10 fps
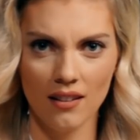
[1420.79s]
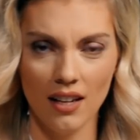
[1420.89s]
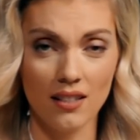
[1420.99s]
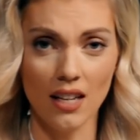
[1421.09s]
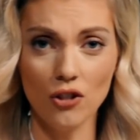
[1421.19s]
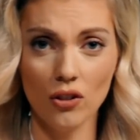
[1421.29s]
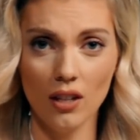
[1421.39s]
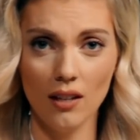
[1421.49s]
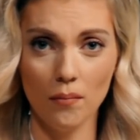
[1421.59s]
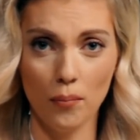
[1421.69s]
He
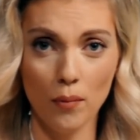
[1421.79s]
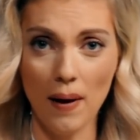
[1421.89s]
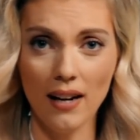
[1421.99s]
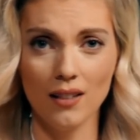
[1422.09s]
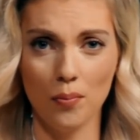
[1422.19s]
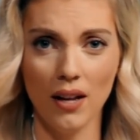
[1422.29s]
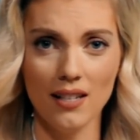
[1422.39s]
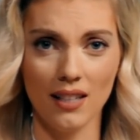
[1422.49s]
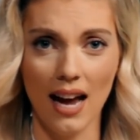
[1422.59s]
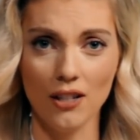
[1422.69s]
essentially put back into
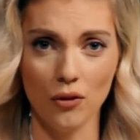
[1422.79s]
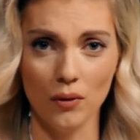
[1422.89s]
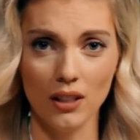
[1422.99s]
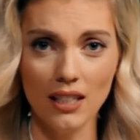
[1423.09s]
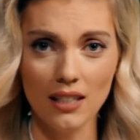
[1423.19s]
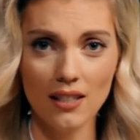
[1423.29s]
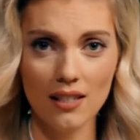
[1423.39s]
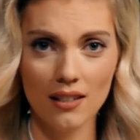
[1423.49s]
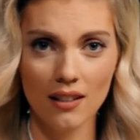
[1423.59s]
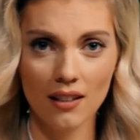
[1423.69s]
place catch and release.